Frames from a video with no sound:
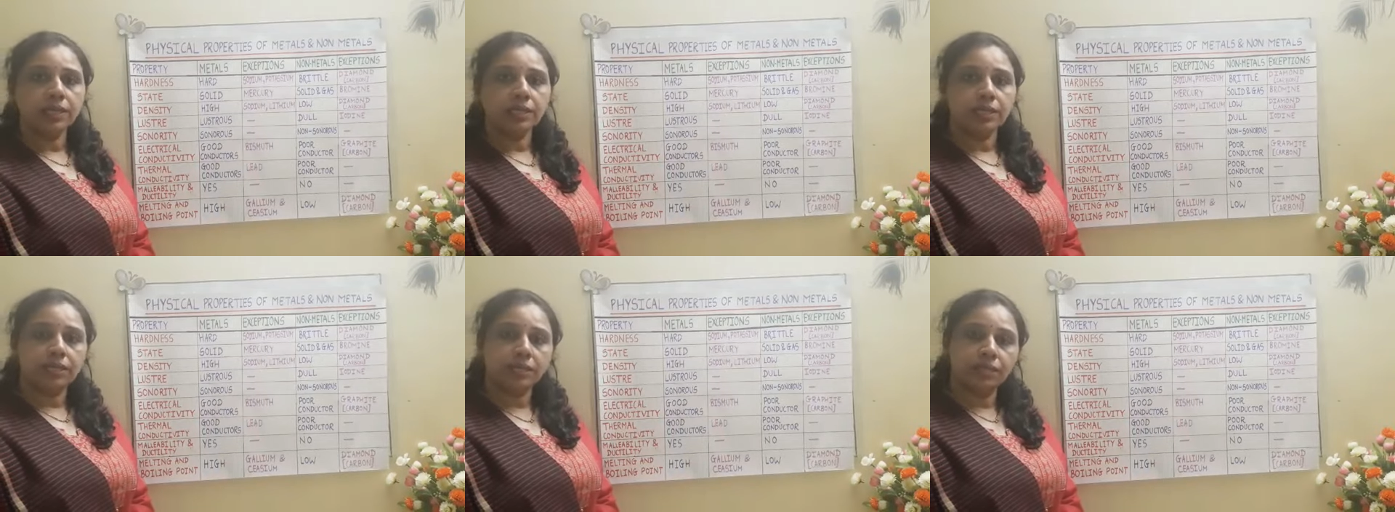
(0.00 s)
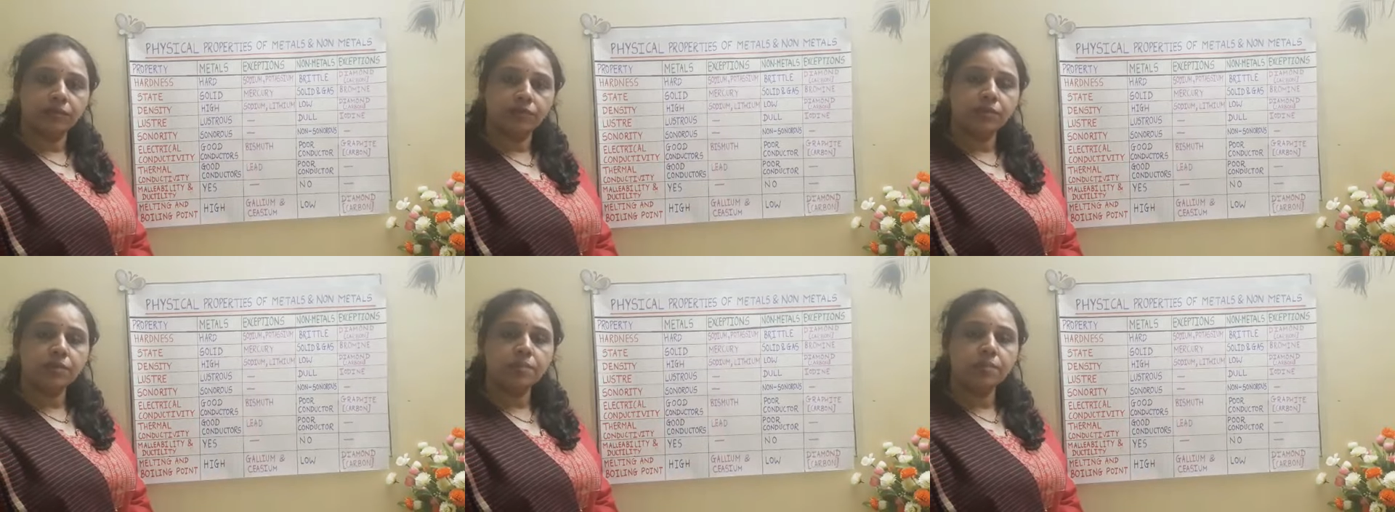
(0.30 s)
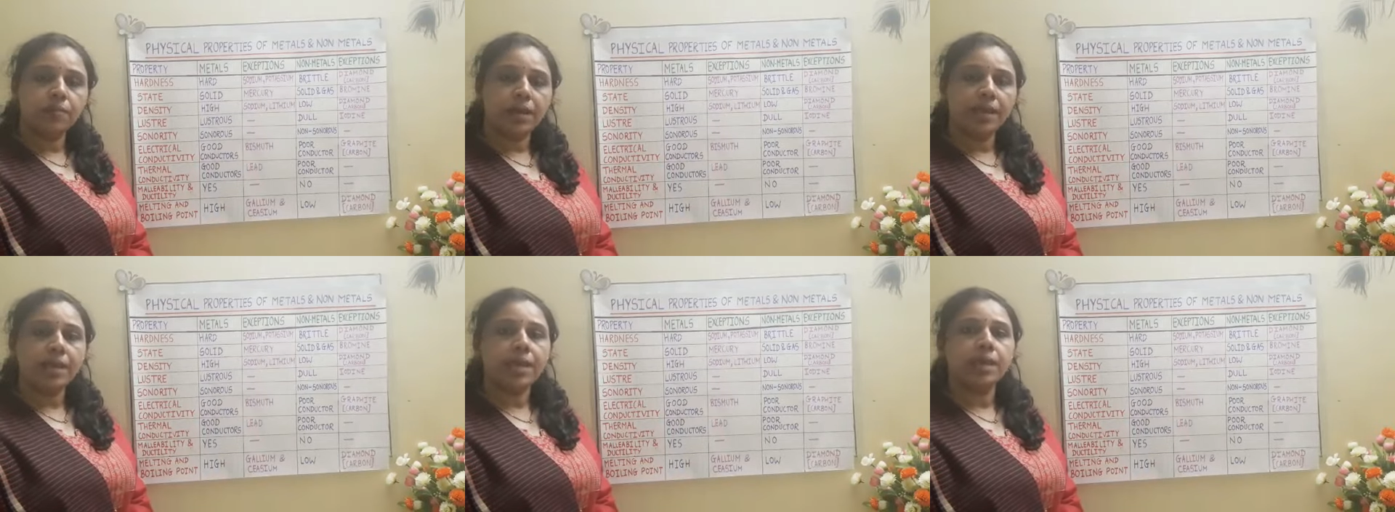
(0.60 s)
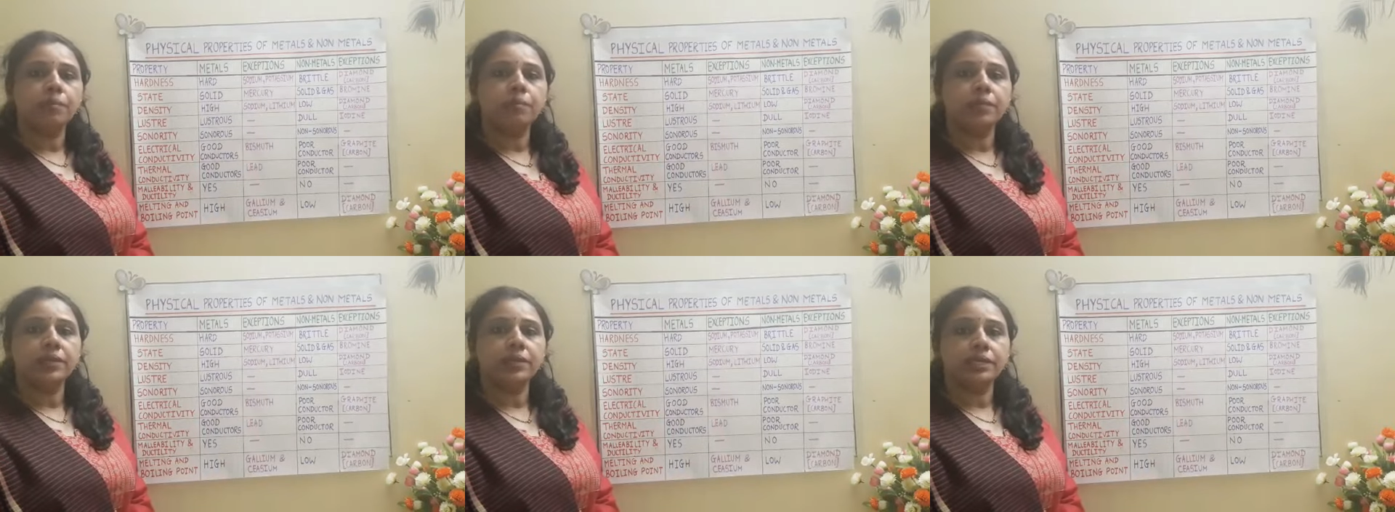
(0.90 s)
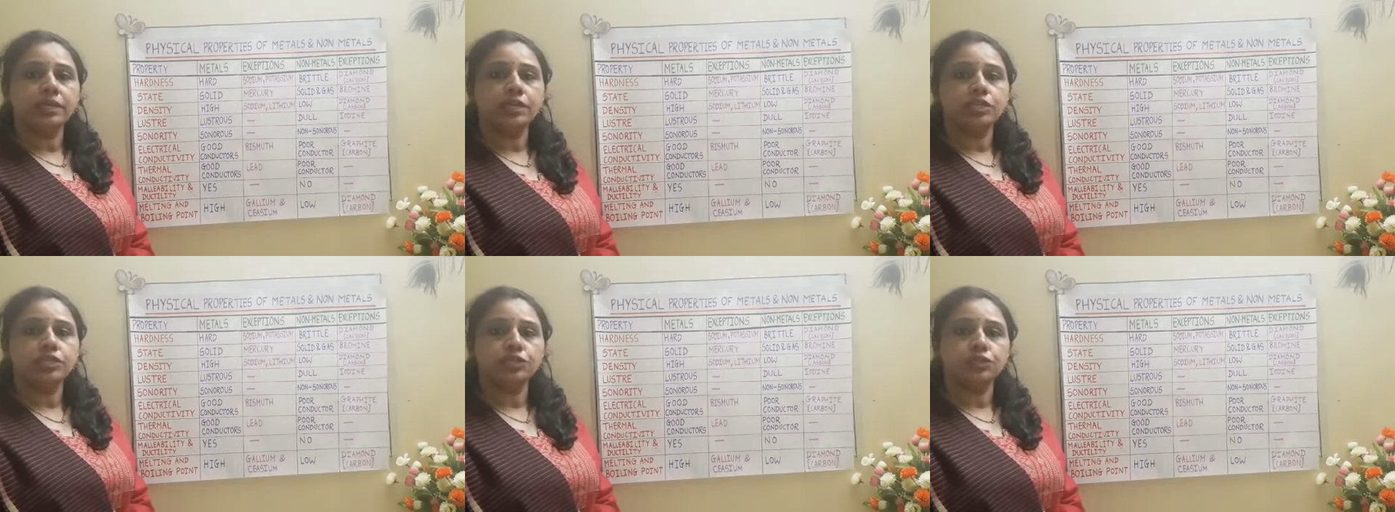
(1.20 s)
even by
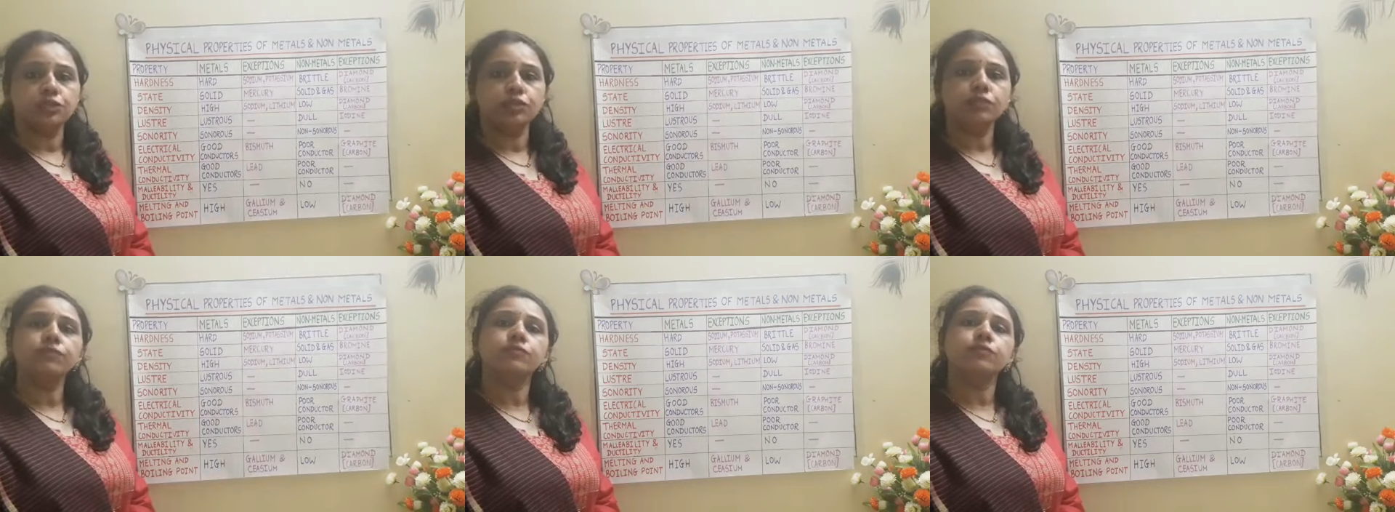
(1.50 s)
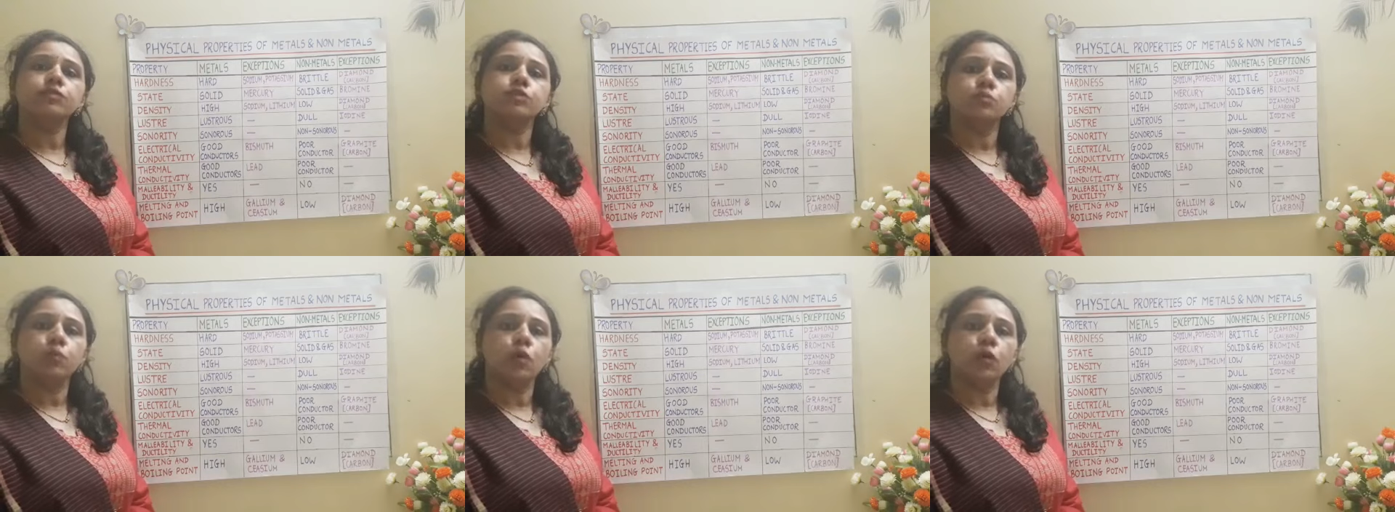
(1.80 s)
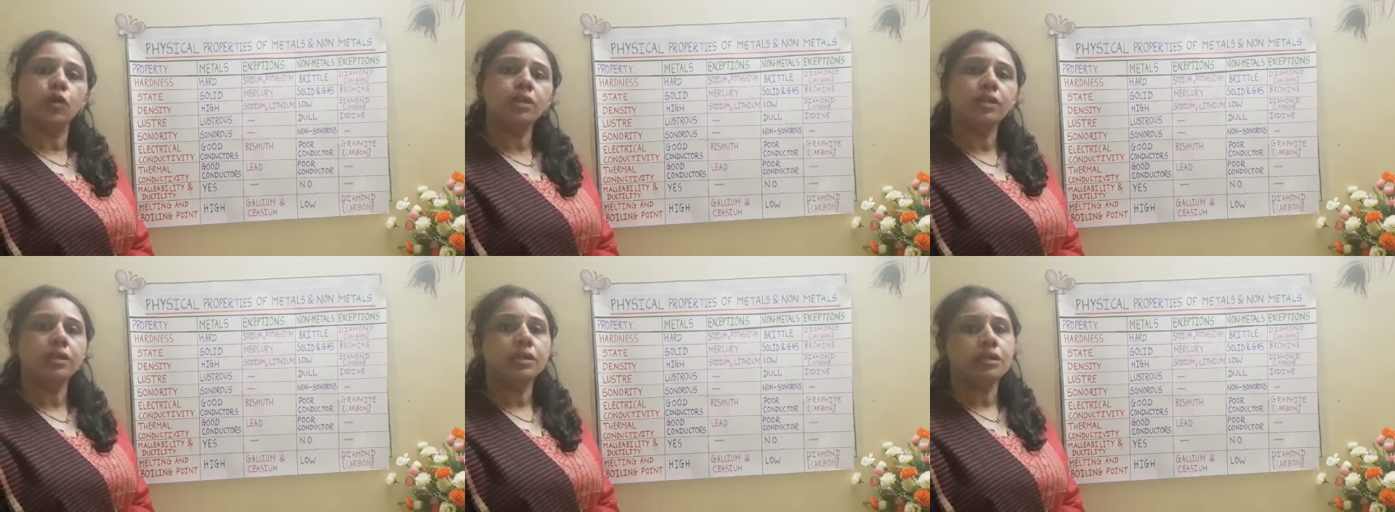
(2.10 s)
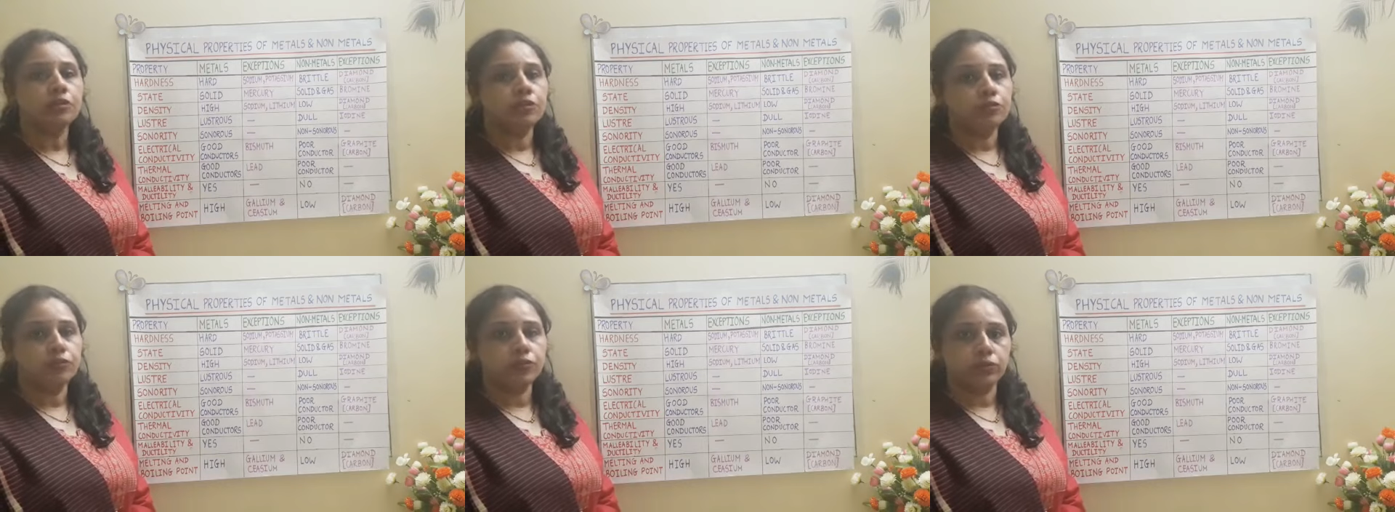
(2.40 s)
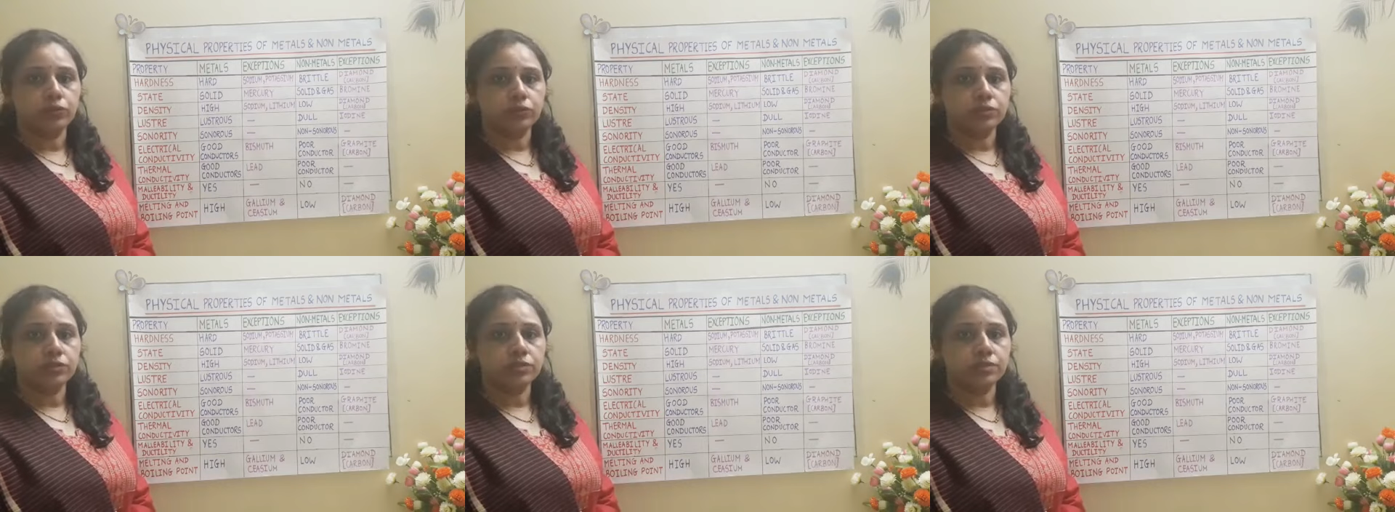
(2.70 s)
application of small
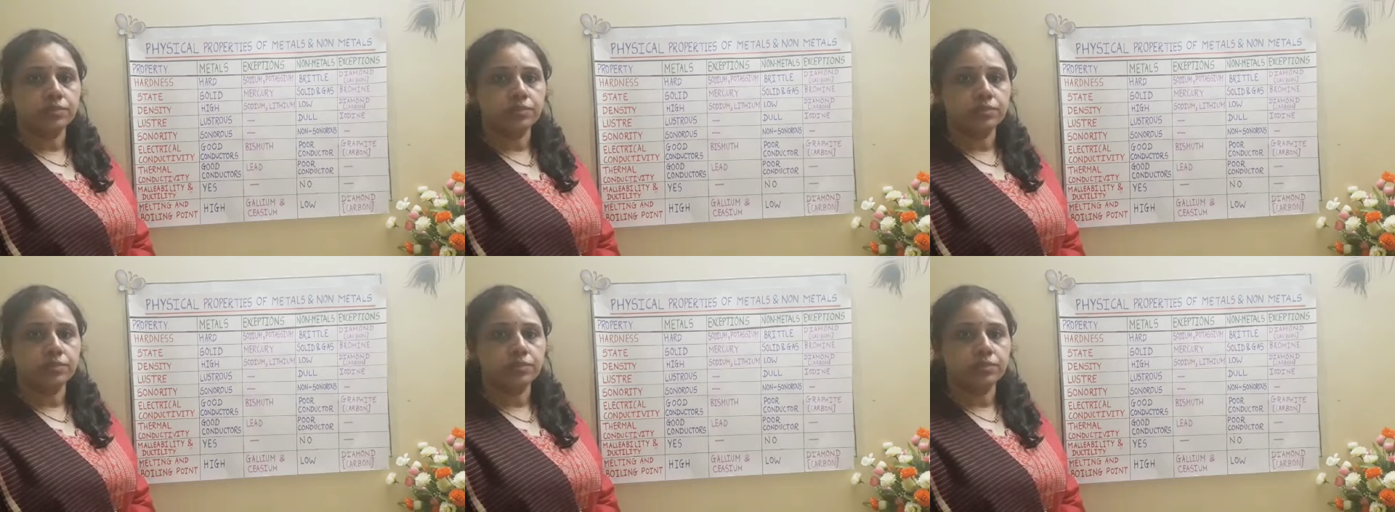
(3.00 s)
force.